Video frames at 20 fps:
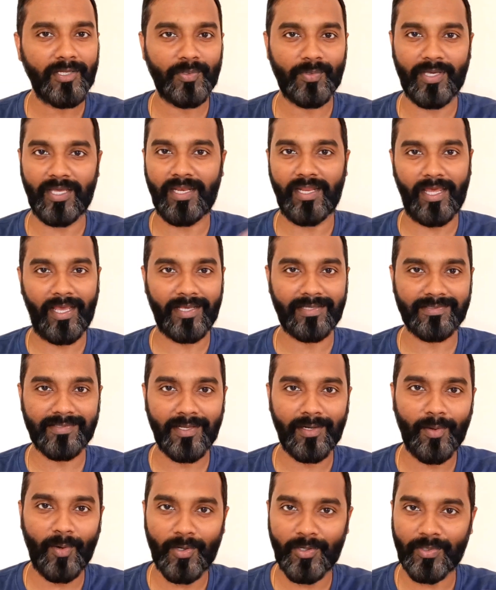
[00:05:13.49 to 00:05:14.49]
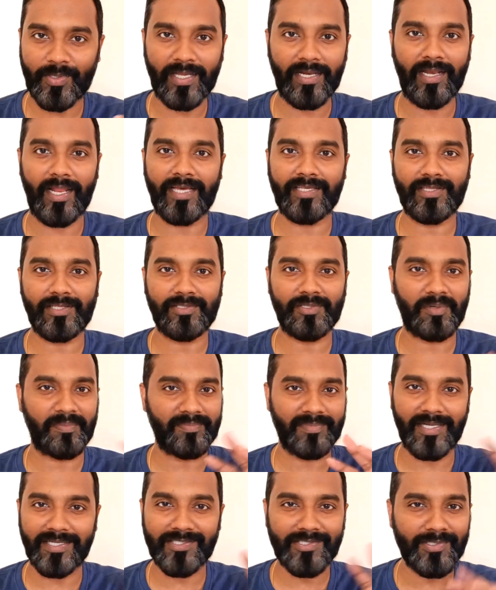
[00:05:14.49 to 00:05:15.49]
you can excel or you can like the job.
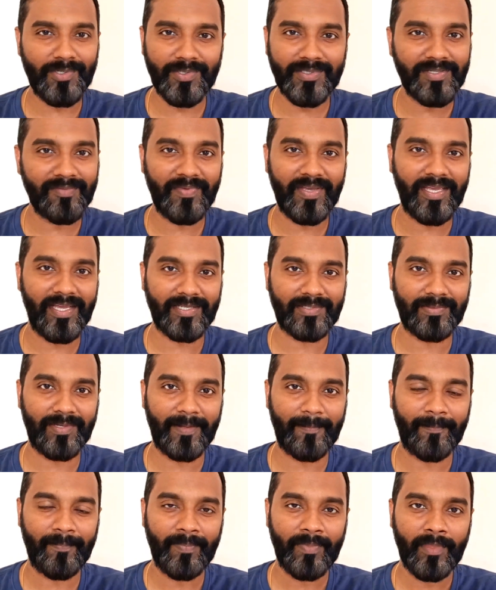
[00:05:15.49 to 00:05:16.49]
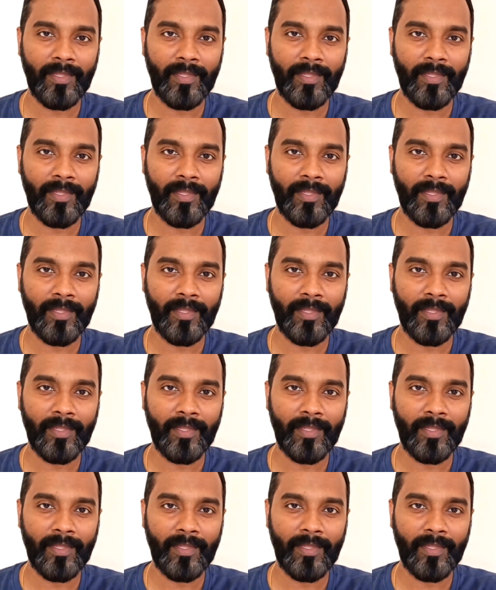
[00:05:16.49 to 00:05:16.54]
That's not the way actually.